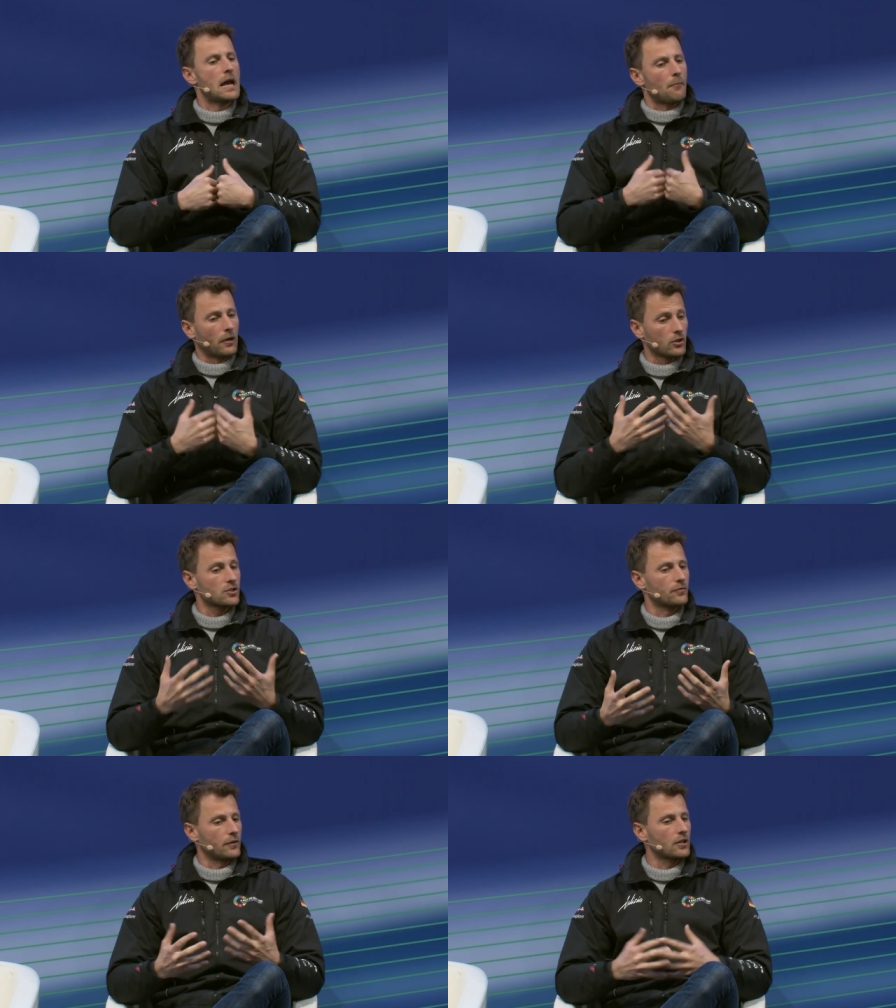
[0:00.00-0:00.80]
but
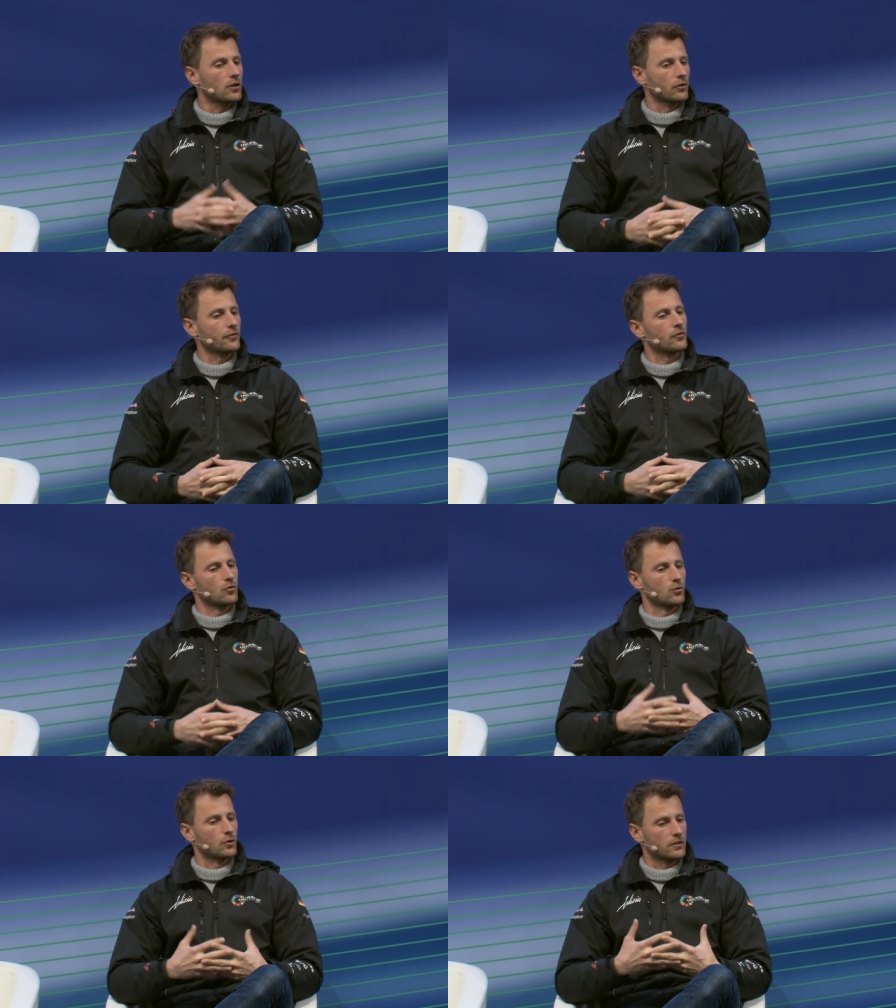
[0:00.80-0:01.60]
also very close
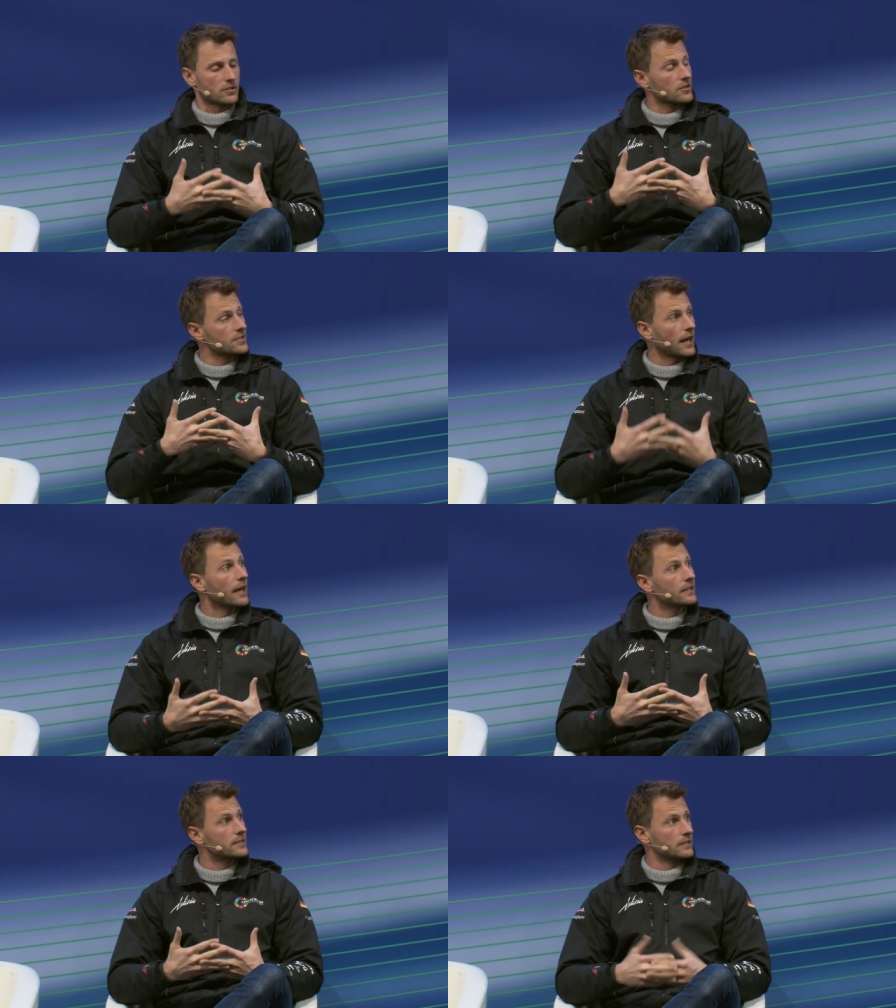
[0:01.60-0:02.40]
to the
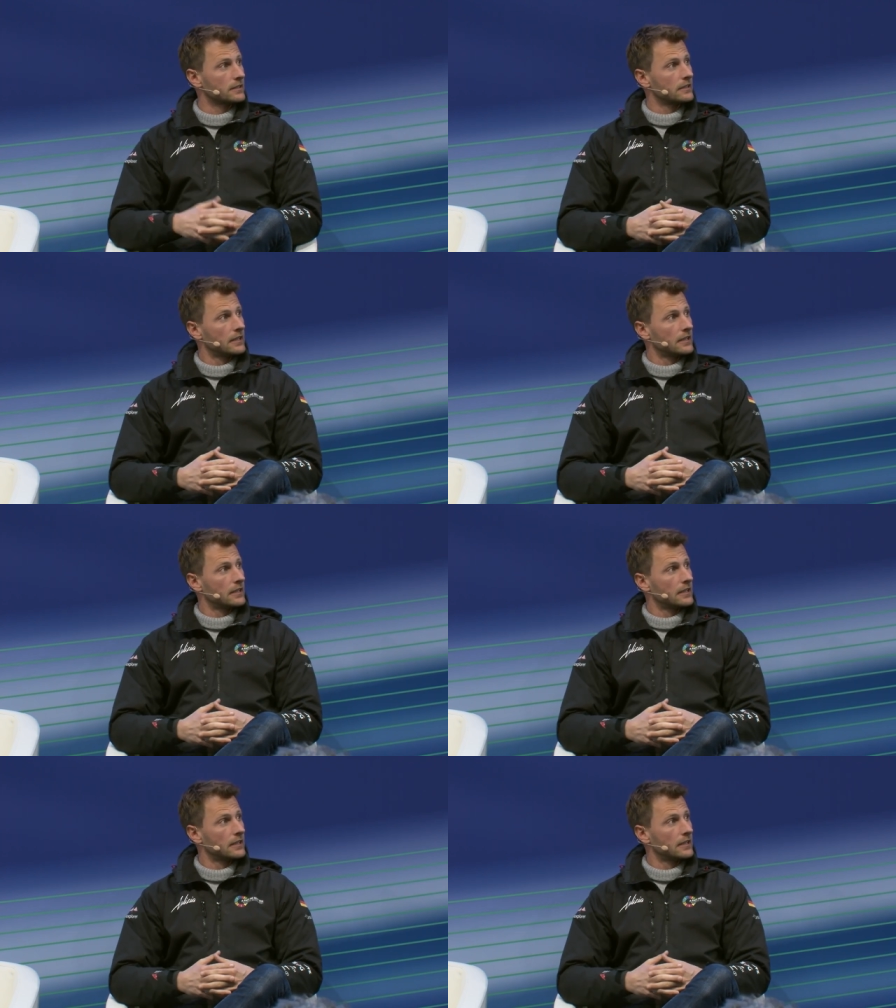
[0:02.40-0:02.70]
society.